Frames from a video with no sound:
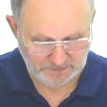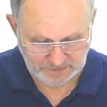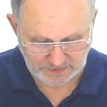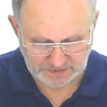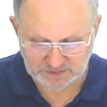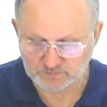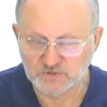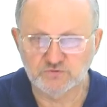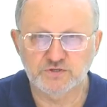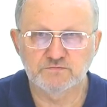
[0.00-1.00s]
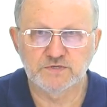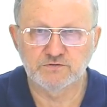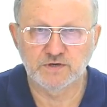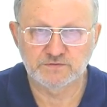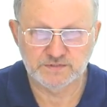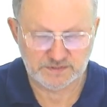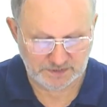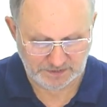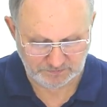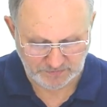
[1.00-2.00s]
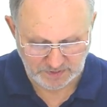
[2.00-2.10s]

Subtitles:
in its motion around the Sun.